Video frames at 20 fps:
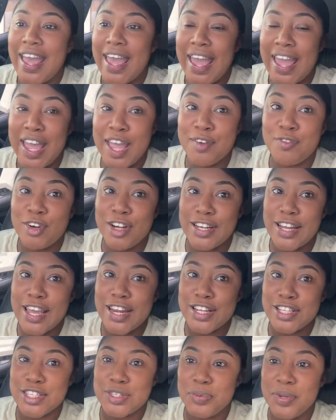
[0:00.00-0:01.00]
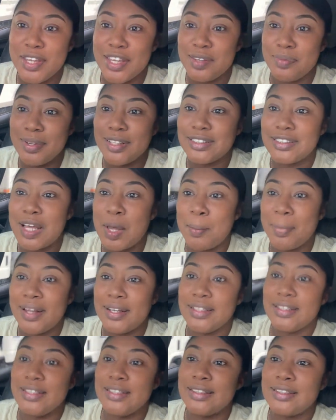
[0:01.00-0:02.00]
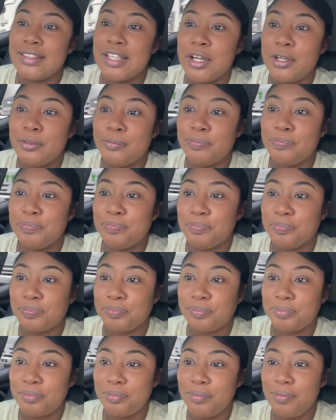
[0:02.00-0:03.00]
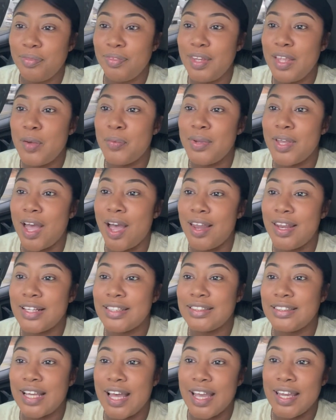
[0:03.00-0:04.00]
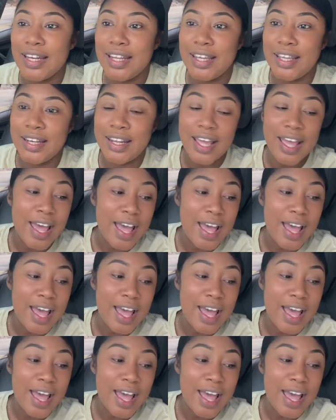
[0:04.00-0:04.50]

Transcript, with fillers: Every day this week he been talking about this. So we all excited.